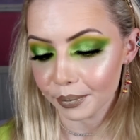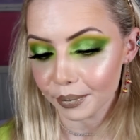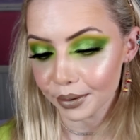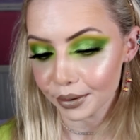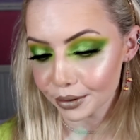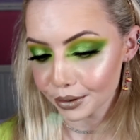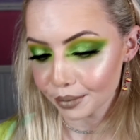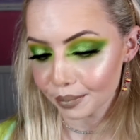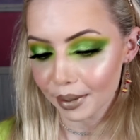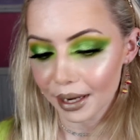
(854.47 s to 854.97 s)

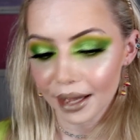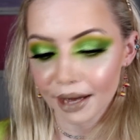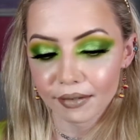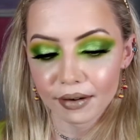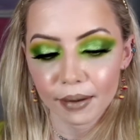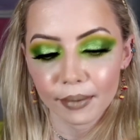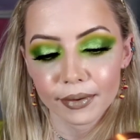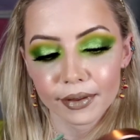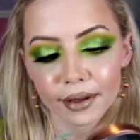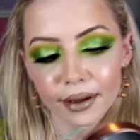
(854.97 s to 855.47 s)
We'll just play
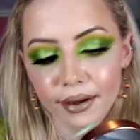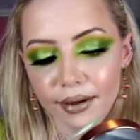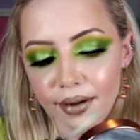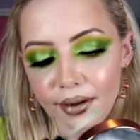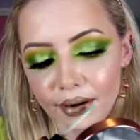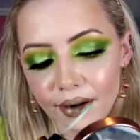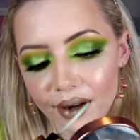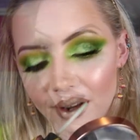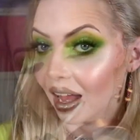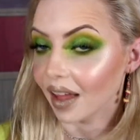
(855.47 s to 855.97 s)
around with it. Hang
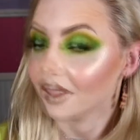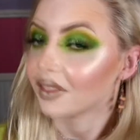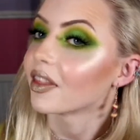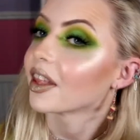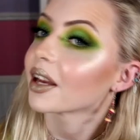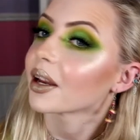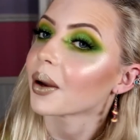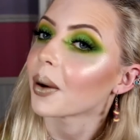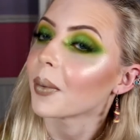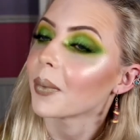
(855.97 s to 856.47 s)
on. I
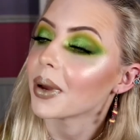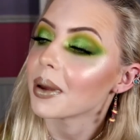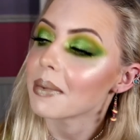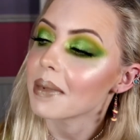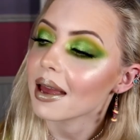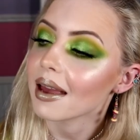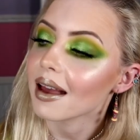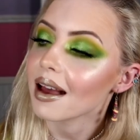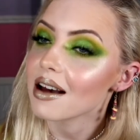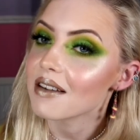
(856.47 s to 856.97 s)
think we
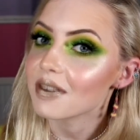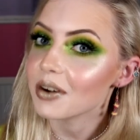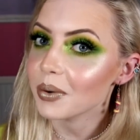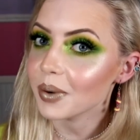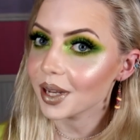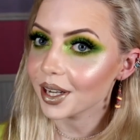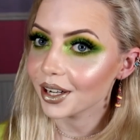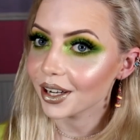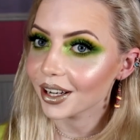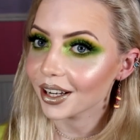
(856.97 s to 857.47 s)
may have a
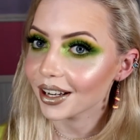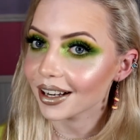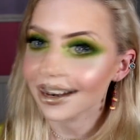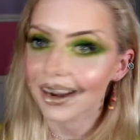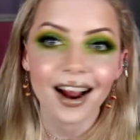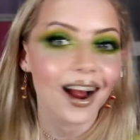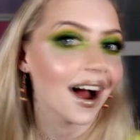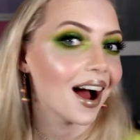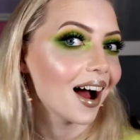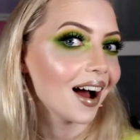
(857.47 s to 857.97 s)

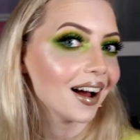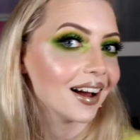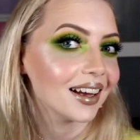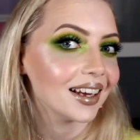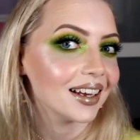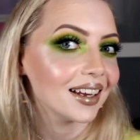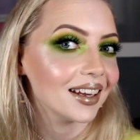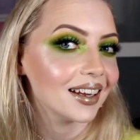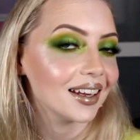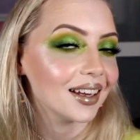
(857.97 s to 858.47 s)
winner.
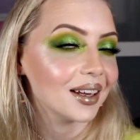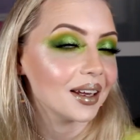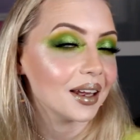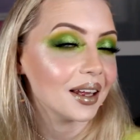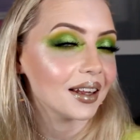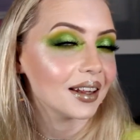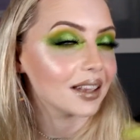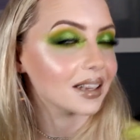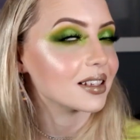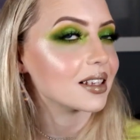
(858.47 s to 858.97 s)

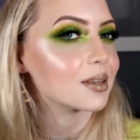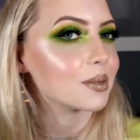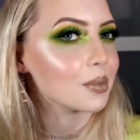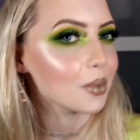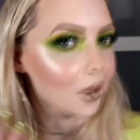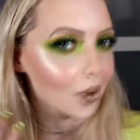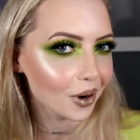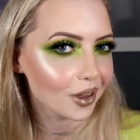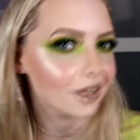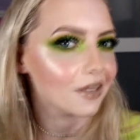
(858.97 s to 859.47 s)
I this is
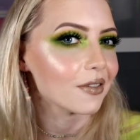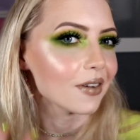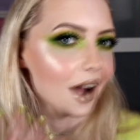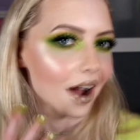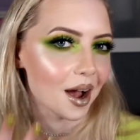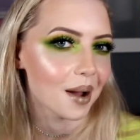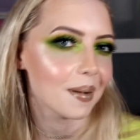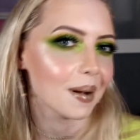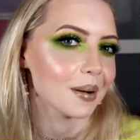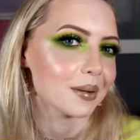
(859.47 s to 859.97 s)
more the
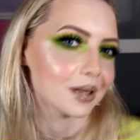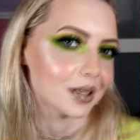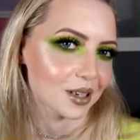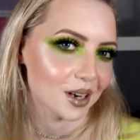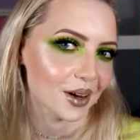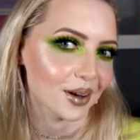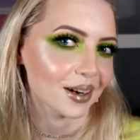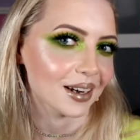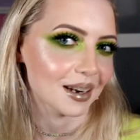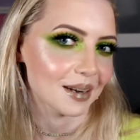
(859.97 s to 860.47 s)
vibe I was
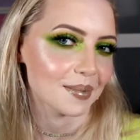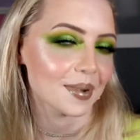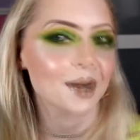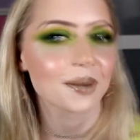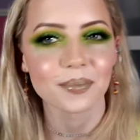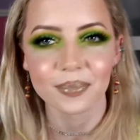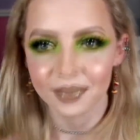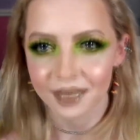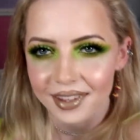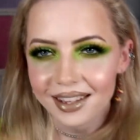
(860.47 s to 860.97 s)
talking
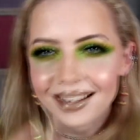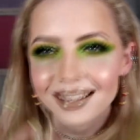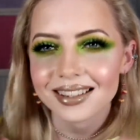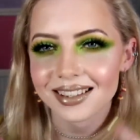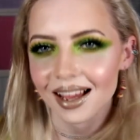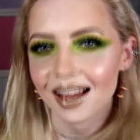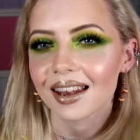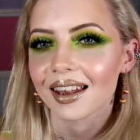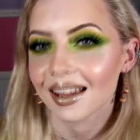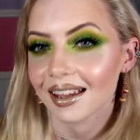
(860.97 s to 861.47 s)
about.
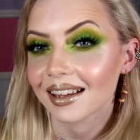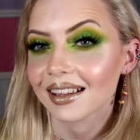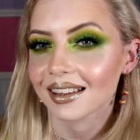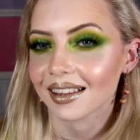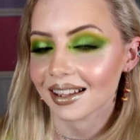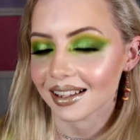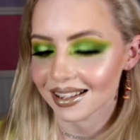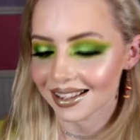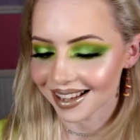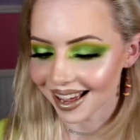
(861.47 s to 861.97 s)
This I
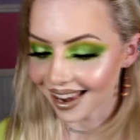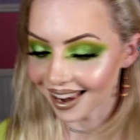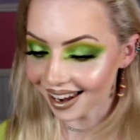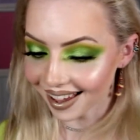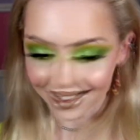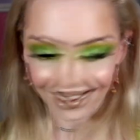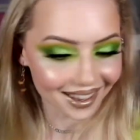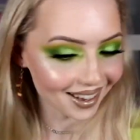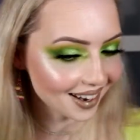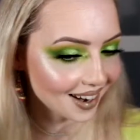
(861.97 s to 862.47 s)
like this. I
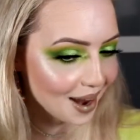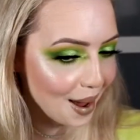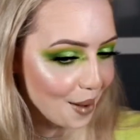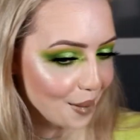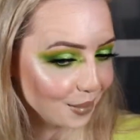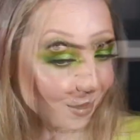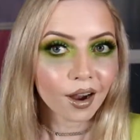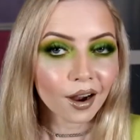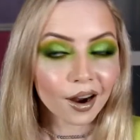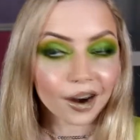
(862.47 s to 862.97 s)
like it now.
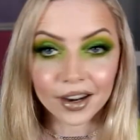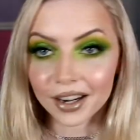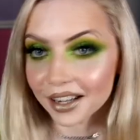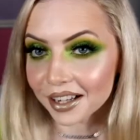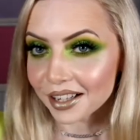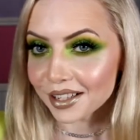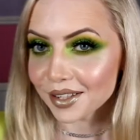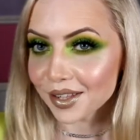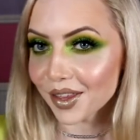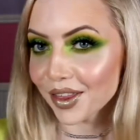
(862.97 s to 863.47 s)
Alrighty
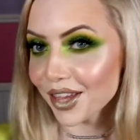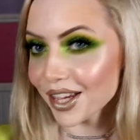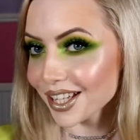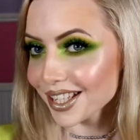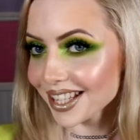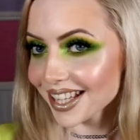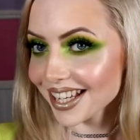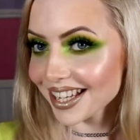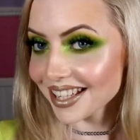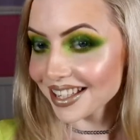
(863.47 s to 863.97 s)
guys, so
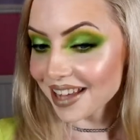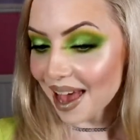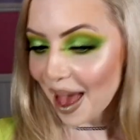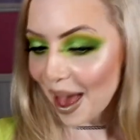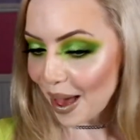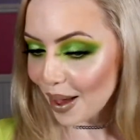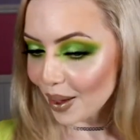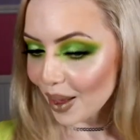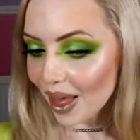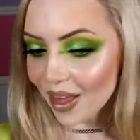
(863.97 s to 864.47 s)
this is
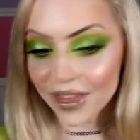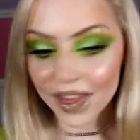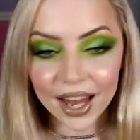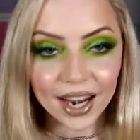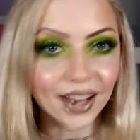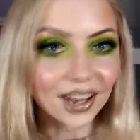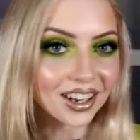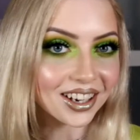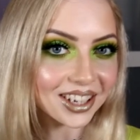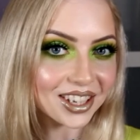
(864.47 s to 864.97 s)
how the
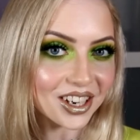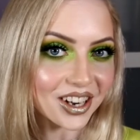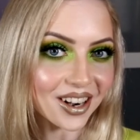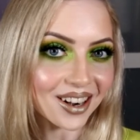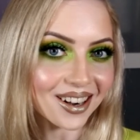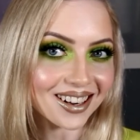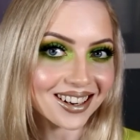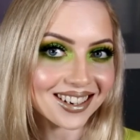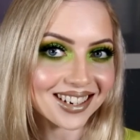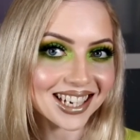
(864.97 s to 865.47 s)
look
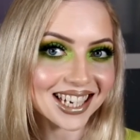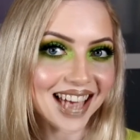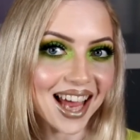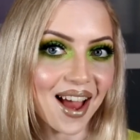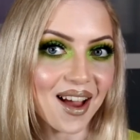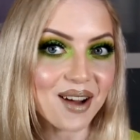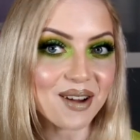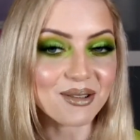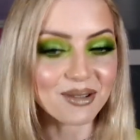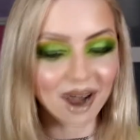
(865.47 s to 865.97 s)
turned
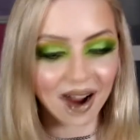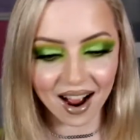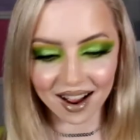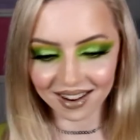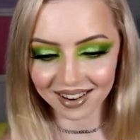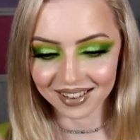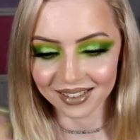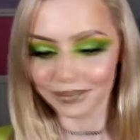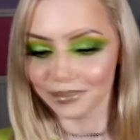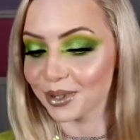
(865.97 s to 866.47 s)
out.
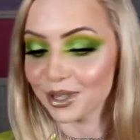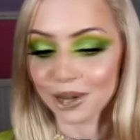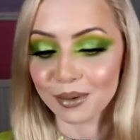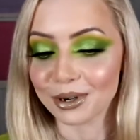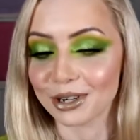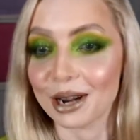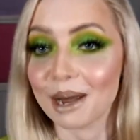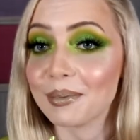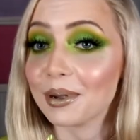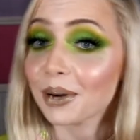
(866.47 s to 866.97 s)
I'm so
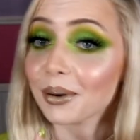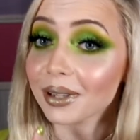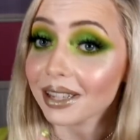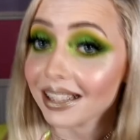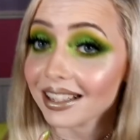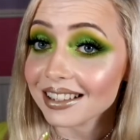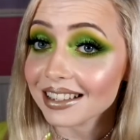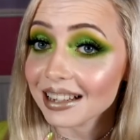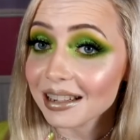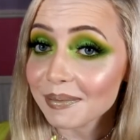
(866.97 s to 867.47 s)
much happier with
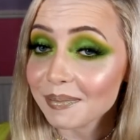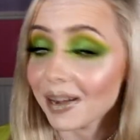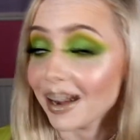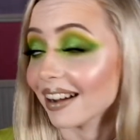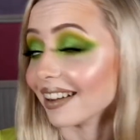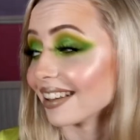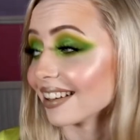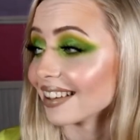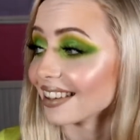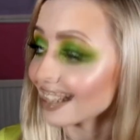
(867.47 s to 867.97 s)
this lip.
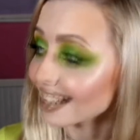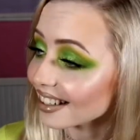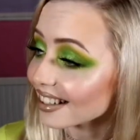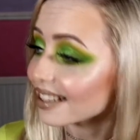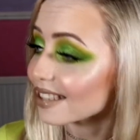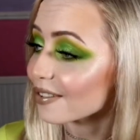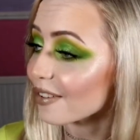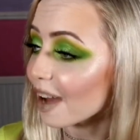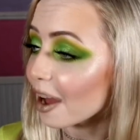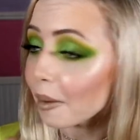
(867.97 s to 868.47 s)
I think
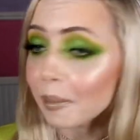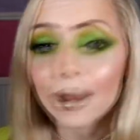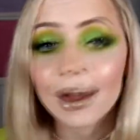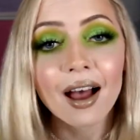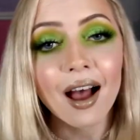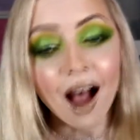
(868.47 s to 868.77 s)
it's fab.